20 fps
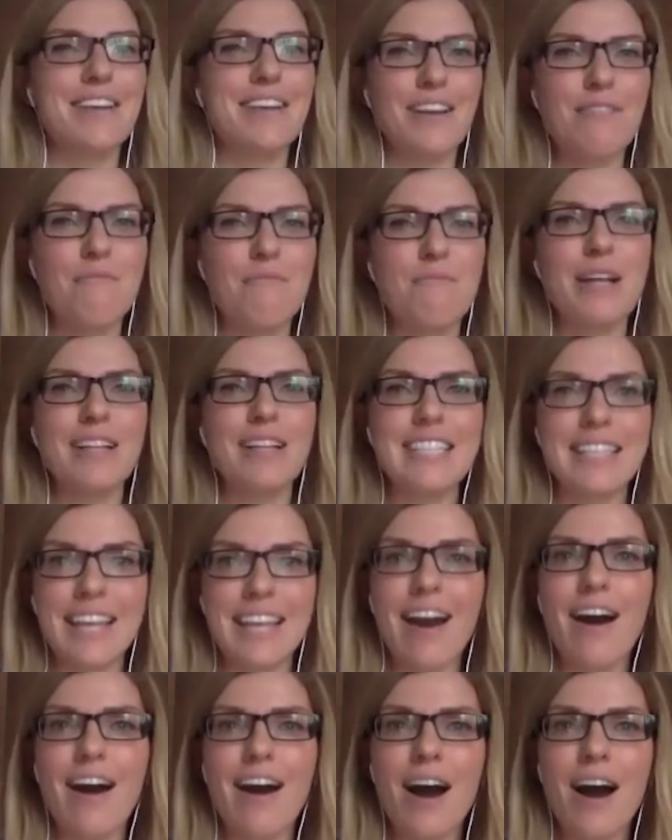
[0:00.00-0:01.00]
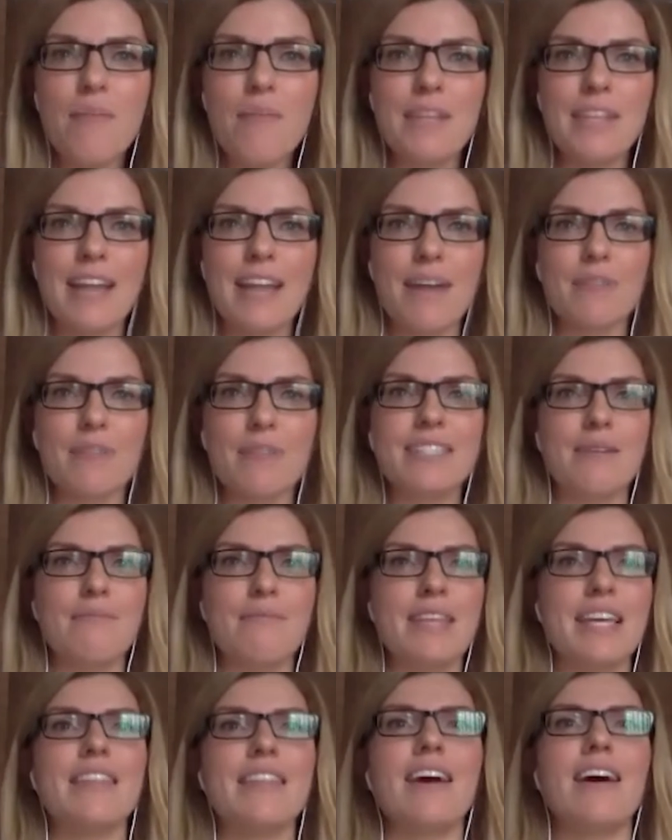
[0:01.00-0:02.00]
kind of building that up and that was
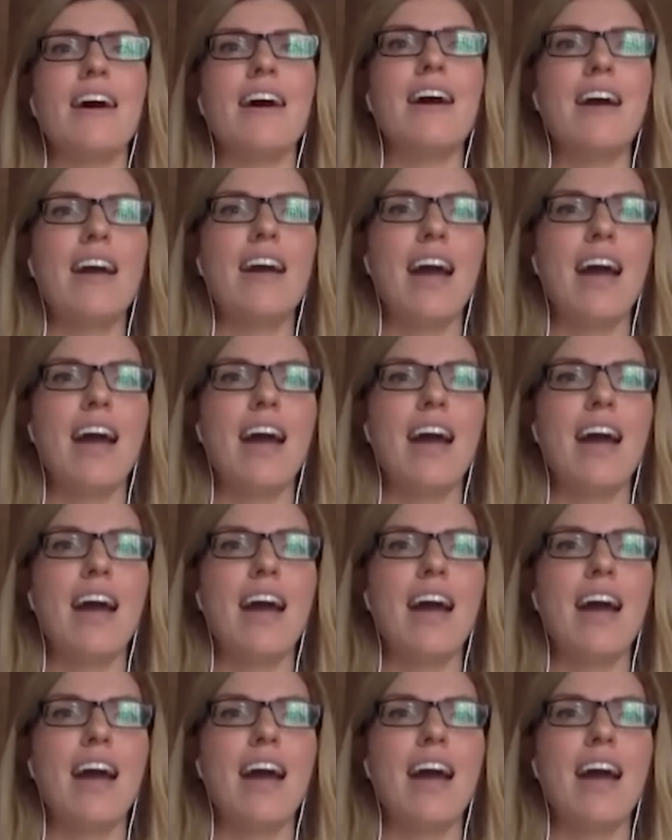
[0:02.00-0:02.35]
something that